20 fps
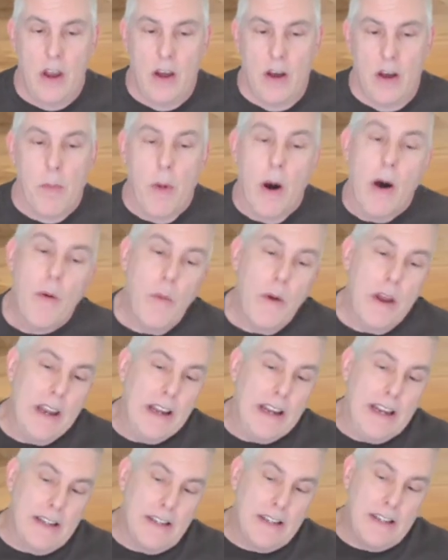But when
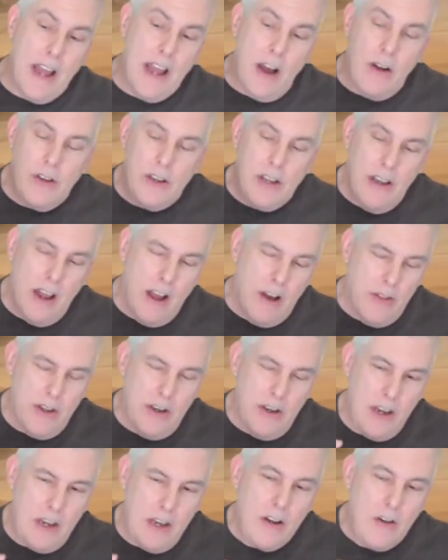it gets down to now the
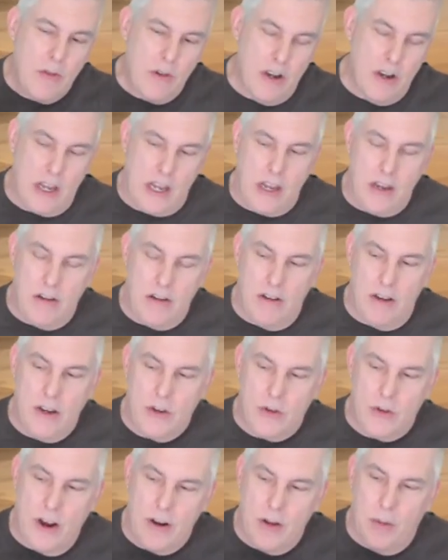nitty gritty, and you
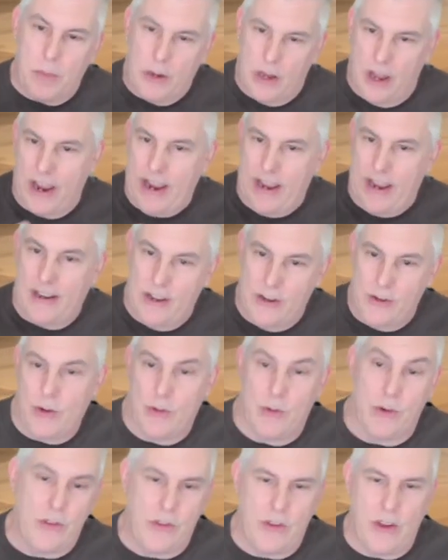try to apply it, as you
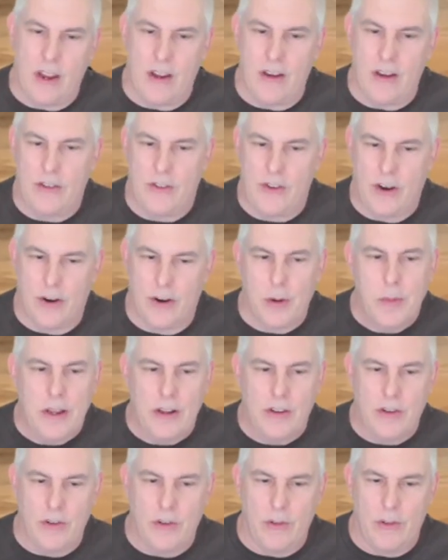were saying, Jeremy,
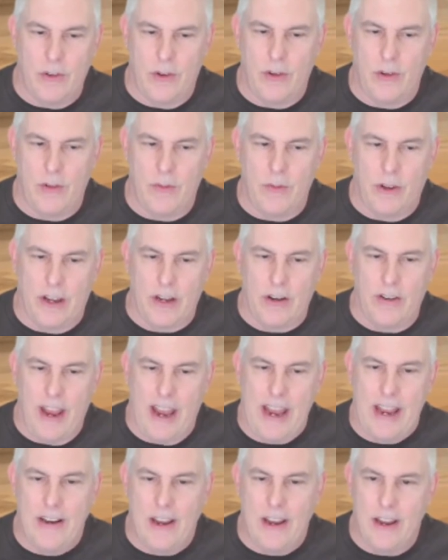to like
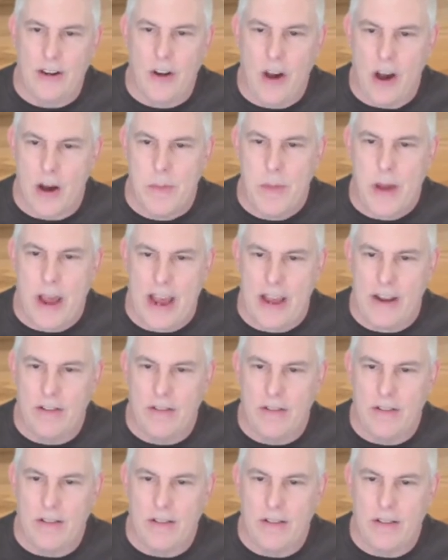hand-to-hand combat,
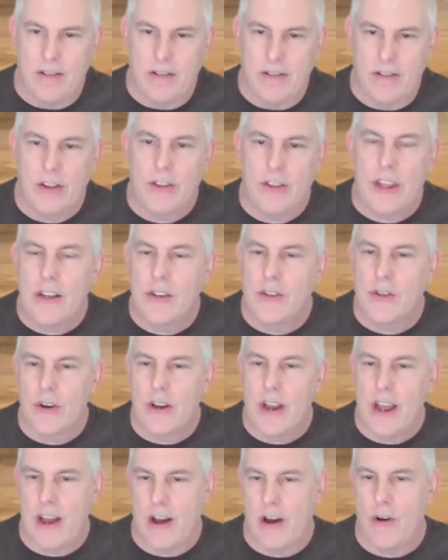the things
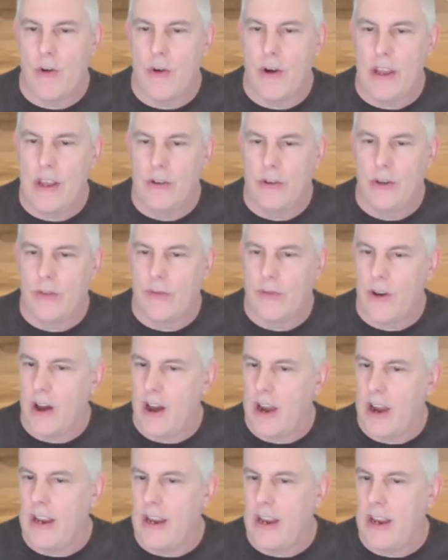are now
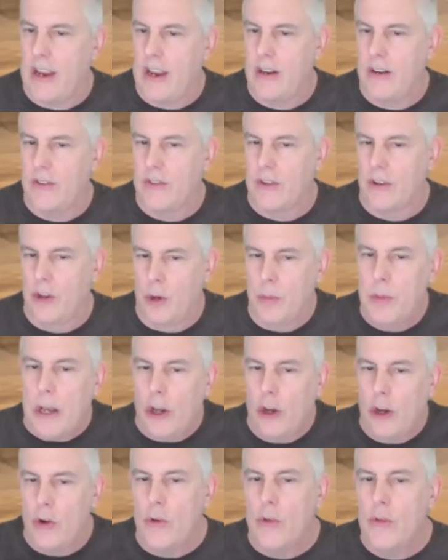ill-defined and it's a little
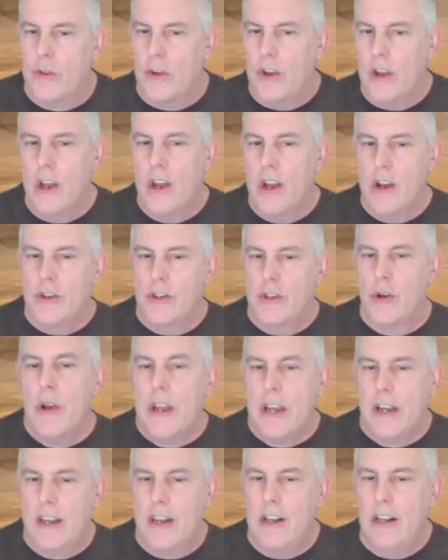bit loose, so
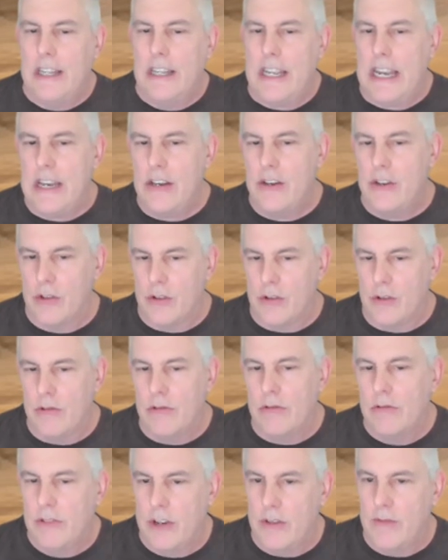it can lead
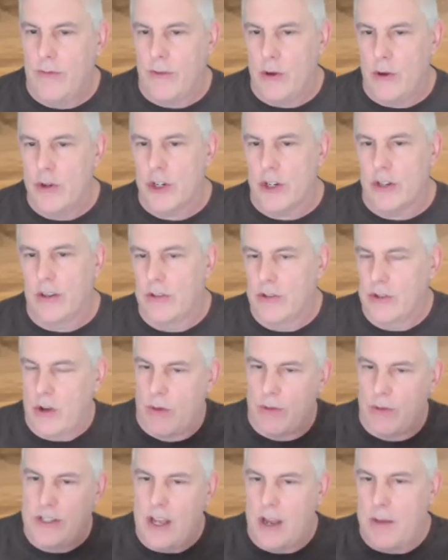to confusion. There's
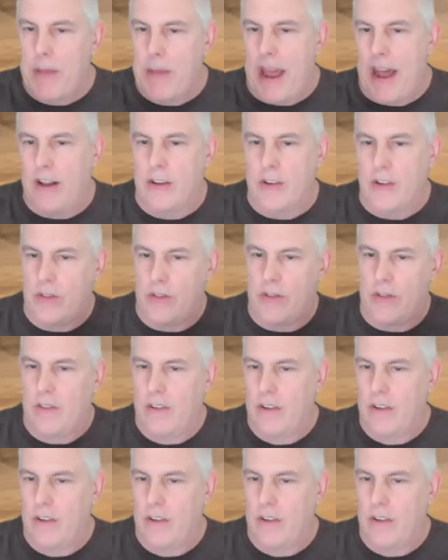always that balance.